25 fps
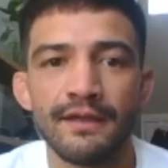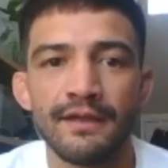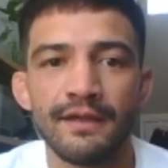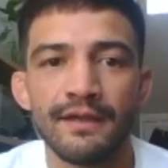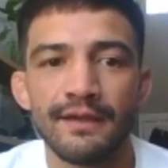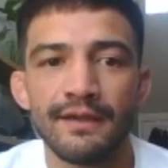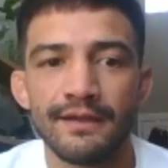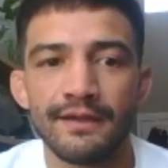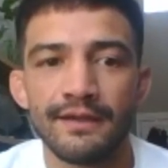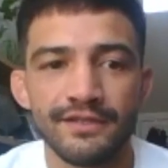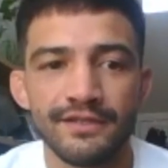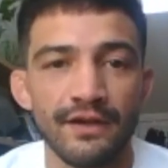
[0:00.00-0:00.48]

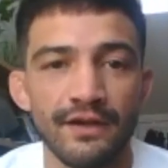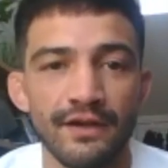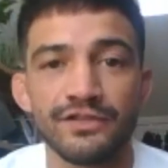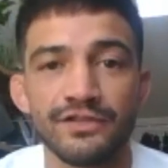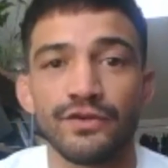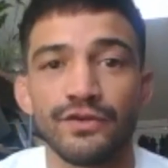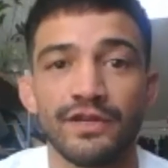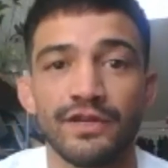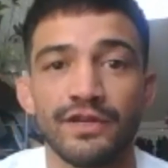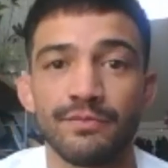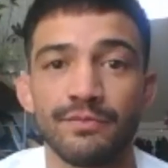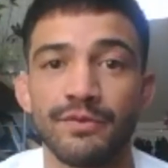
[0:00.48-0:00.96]
it's also
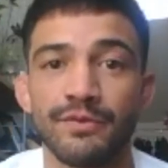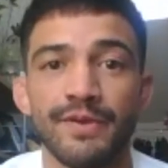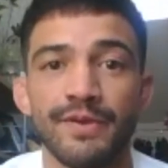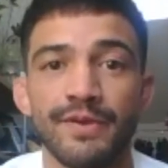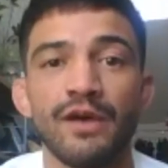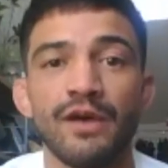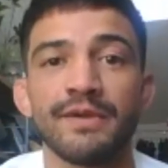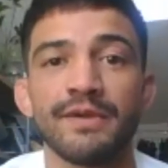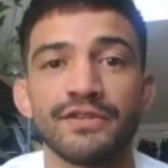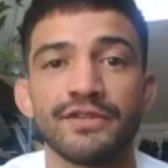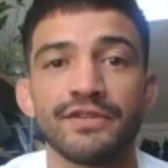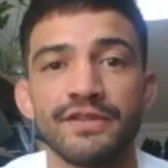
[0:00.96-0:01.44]
going to propel
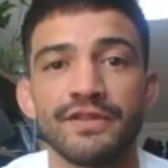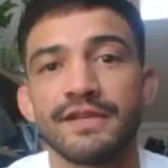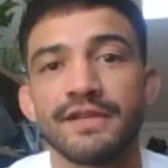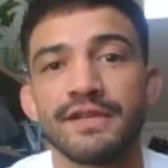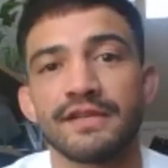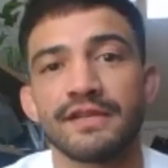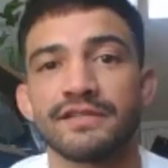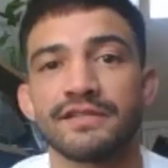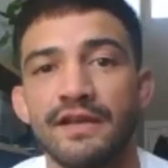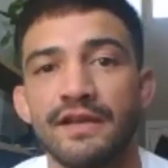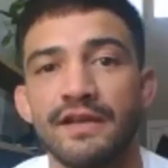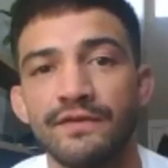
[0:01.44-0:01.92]
me to the
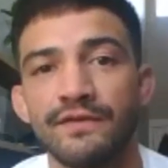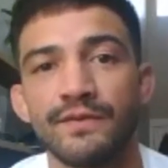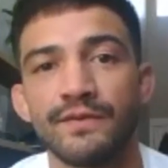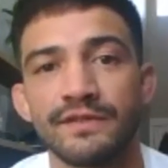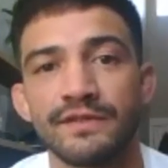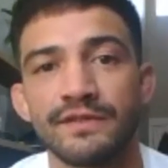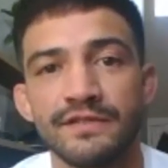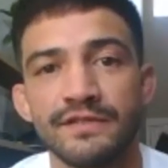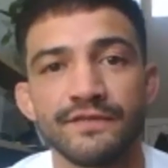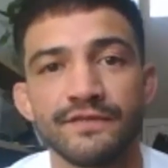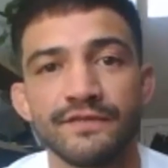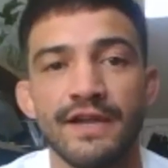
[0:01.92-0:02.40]
next level
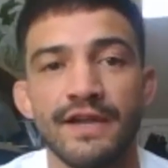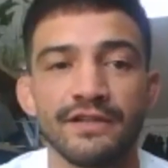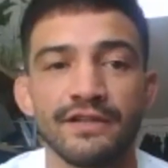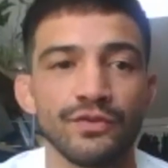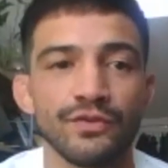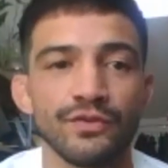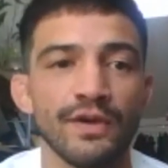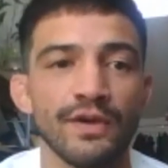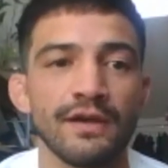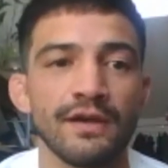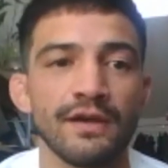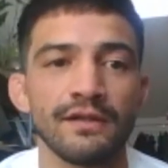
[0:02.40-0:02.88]
with this fight as
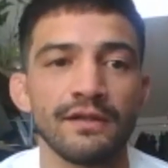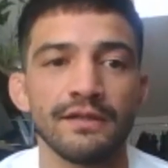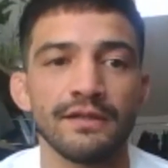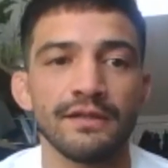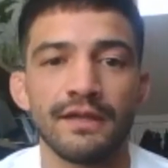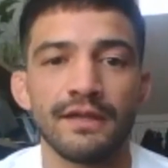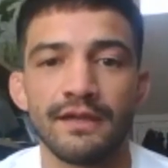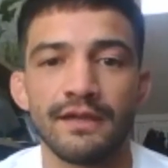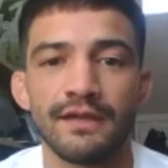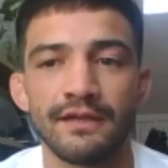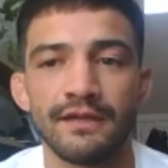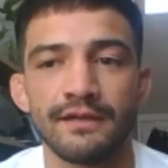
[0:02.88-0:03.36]
well.
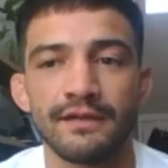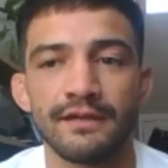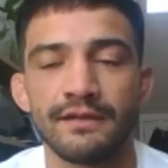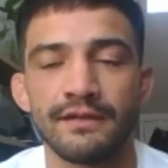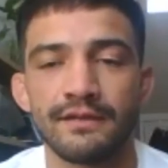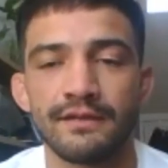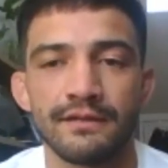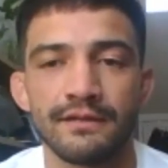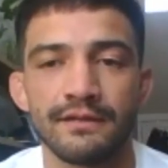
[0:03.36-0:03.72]
And,